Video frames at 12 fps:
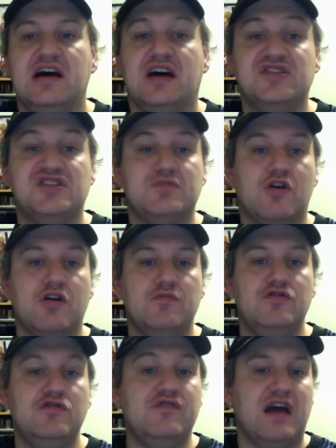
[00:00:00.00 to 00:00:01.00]
a smart
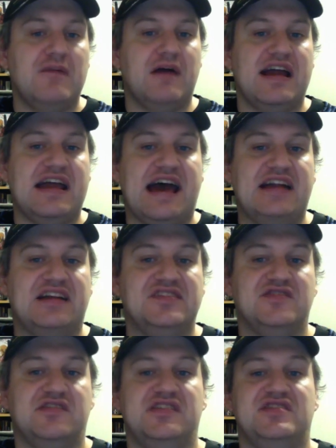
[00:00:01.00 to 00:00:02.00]
move I might add,
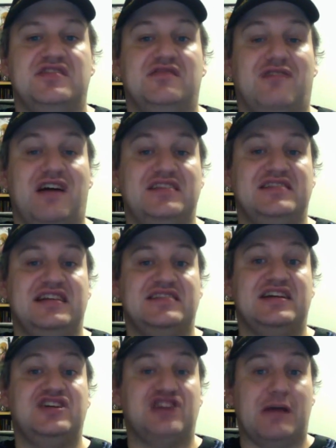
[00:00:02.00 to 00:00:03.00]
considering this device is
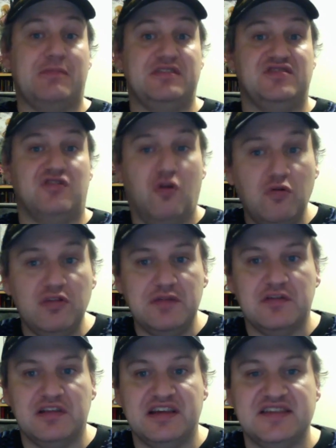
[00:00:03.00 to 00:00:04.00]
a Japanese-only
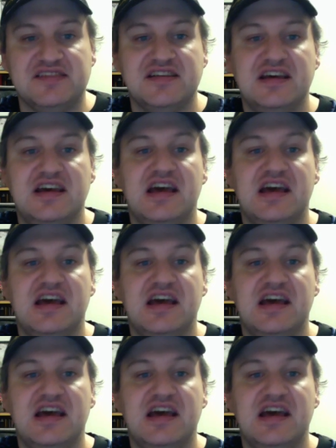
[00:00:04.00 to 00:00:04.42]
release,